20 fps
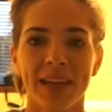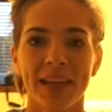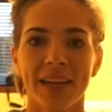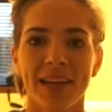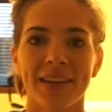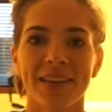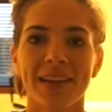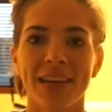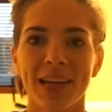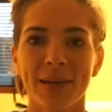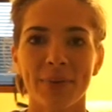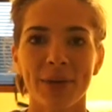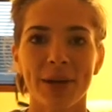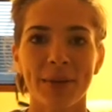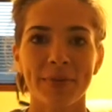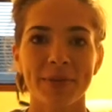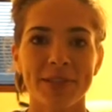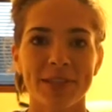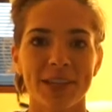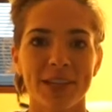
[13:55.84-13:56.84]
And the
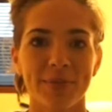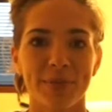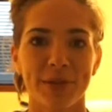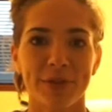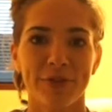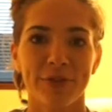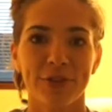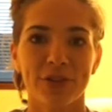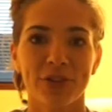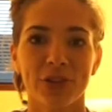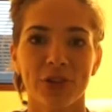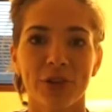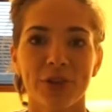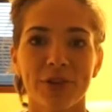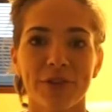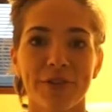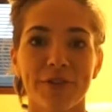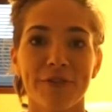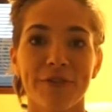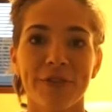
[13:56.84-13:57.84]
AMRAP is going to be for a total
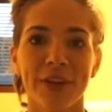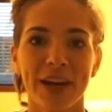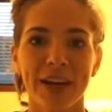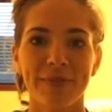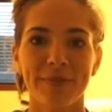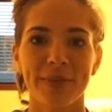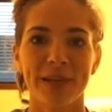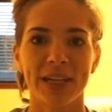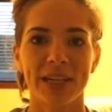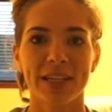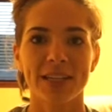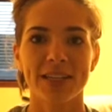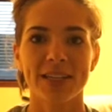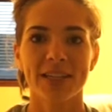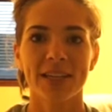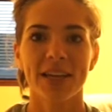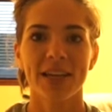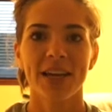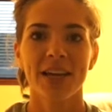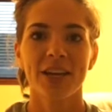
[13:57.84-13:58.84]
of 5 minutes.
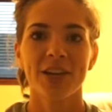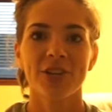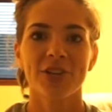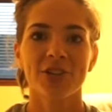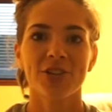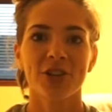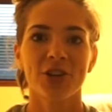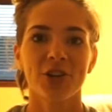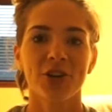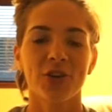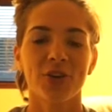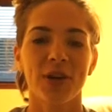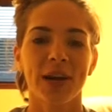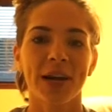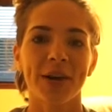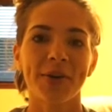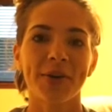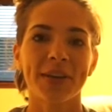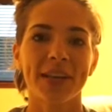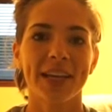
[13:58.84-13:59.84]
So
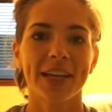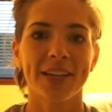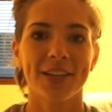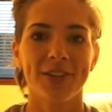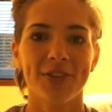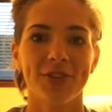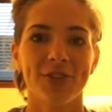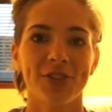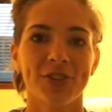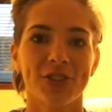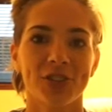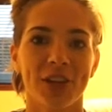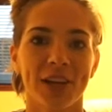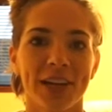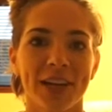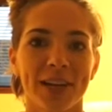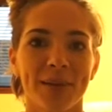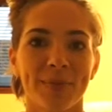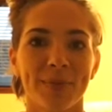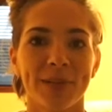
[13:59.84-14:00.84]
I would like you to try
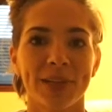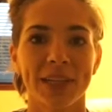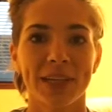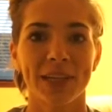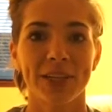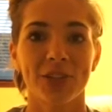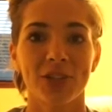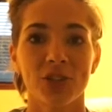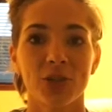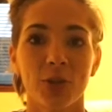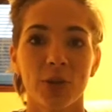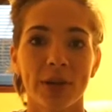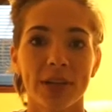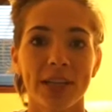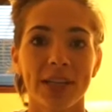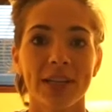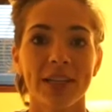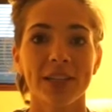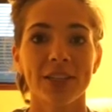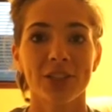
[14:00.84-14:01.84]
and complete
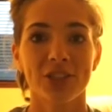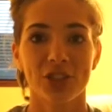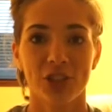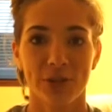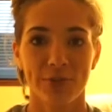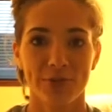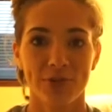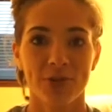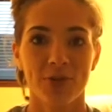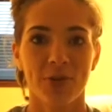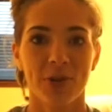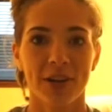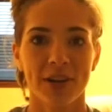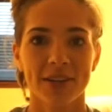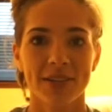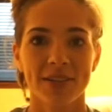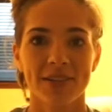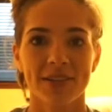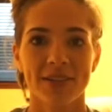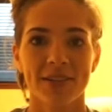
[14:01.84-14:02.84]
20 jump
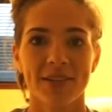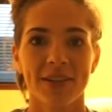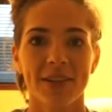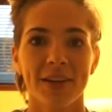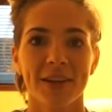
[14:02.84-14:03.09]
squats,